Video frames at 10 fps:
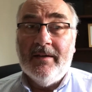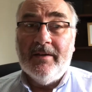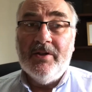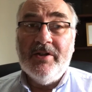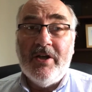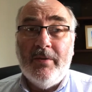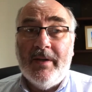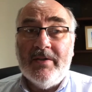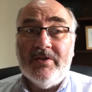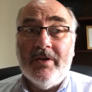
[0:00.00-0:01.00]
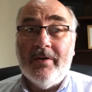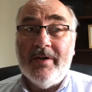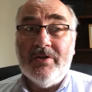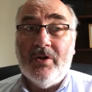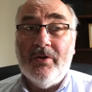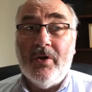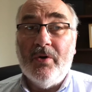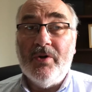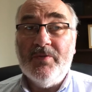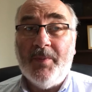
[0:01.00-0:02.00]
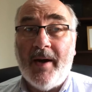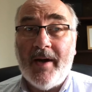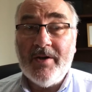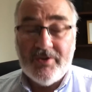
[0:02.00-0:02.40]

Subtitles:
continuing his series on the Lord's Prayer.